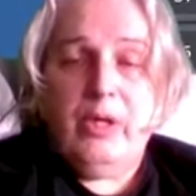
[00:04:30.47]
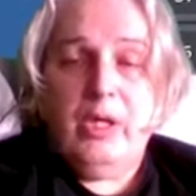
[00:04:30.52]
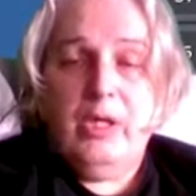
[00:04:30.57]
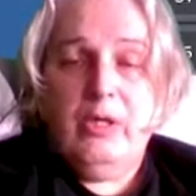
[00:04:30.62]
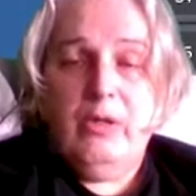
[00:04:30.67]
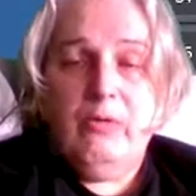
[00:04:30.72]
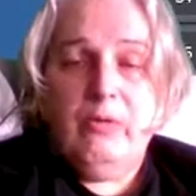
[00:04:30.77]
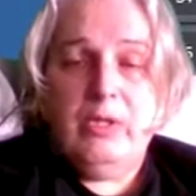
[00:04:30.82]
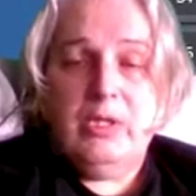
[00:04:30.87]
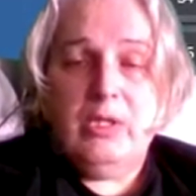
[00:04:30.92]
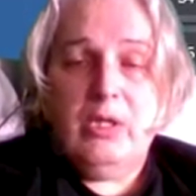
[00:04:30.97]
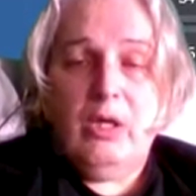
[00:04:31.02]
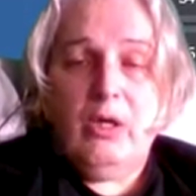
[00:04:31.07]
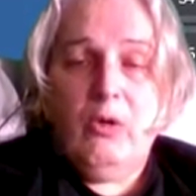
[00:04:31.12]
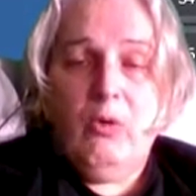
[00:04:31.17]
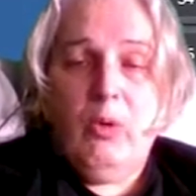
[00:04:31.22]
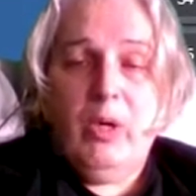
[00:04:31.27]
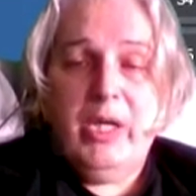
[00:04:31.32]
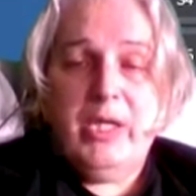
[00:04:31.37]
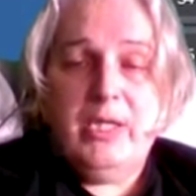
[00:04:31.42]
I know he's not
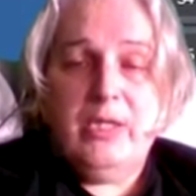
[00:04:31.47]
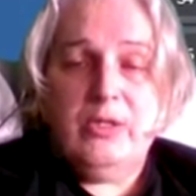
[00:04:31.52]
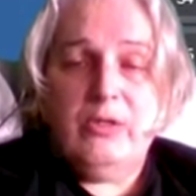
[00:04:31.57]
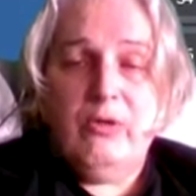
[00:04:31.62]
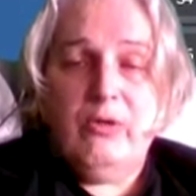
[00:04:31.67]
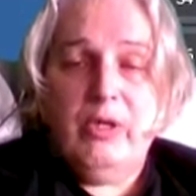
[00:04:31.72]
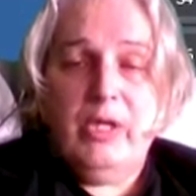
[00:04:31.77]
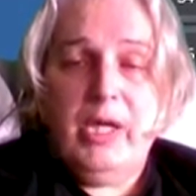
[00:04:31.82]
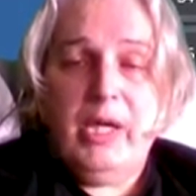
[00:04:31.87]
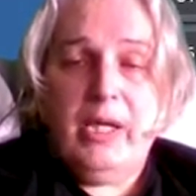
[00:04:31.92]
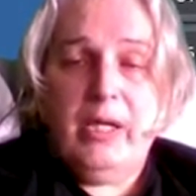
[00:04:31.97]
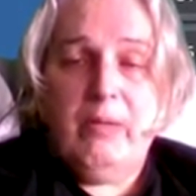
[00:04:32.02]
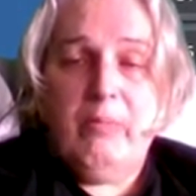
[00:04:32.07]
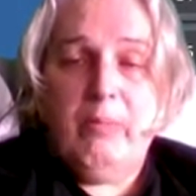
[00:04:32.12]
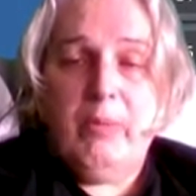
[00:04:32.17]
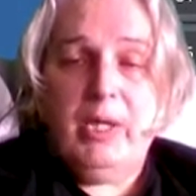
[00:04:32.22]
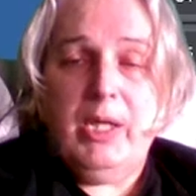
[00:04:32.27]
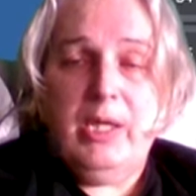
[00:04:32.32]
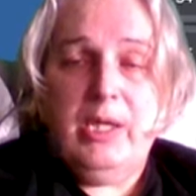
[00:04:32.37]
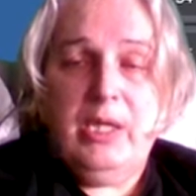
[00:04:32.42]
quite as good at it,
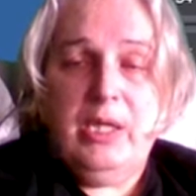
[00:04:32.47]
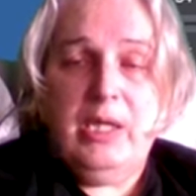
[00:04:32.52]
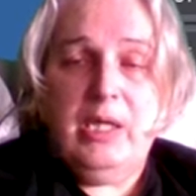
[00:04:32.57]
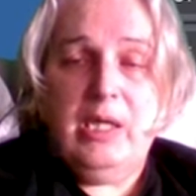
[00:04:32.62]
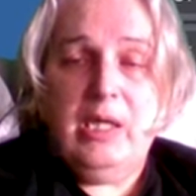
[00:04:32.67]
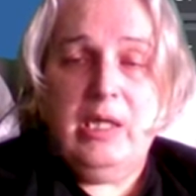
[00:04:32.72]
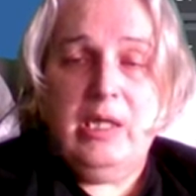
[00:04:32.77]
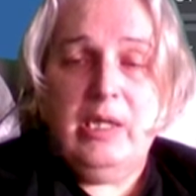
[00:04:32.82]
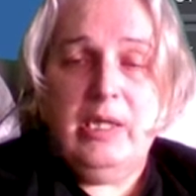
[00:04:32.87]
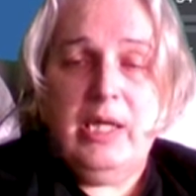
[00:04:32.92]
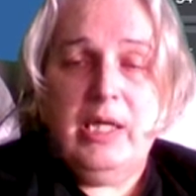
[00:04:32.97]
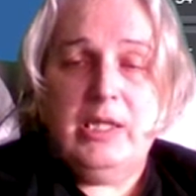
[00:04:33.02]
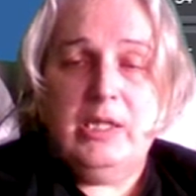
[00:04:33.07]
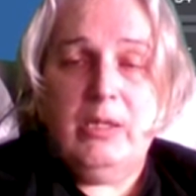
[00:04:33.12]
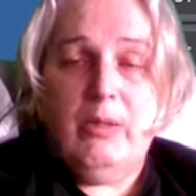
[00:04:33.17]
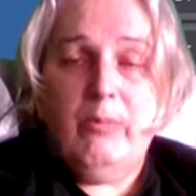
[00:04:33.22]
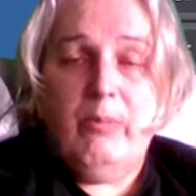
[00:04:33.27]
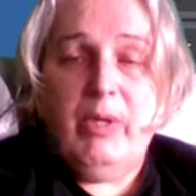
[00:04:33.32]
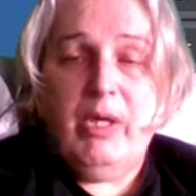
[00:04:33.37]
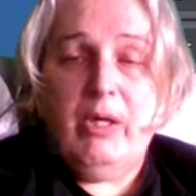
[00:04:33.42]
but I think that's
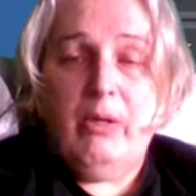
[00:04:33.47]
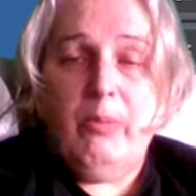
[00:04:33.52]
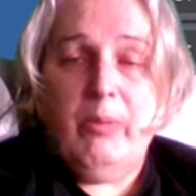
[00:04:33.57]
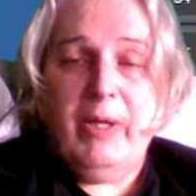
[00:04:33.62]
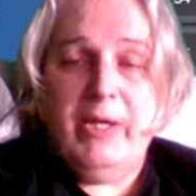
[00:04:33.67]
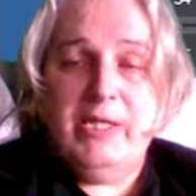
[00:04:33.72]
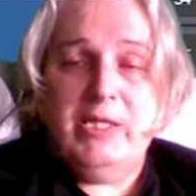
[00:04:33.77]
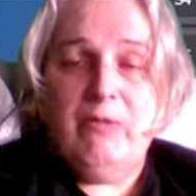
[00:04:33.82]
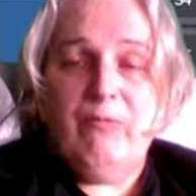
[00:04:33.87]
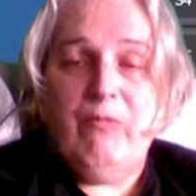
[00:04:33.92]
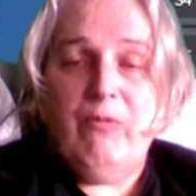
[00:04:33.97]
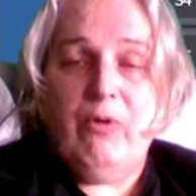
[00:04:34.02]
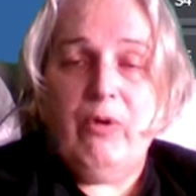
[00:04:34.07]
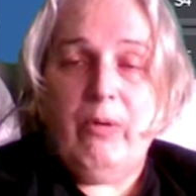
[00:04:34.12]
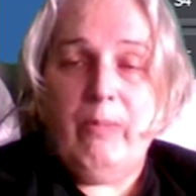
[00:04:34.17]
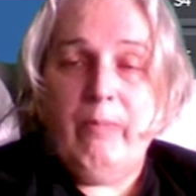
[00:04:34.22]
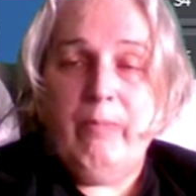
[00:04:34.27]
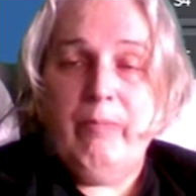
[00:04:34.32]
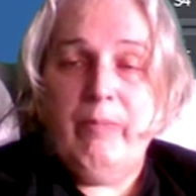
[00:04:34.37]
a better place for him.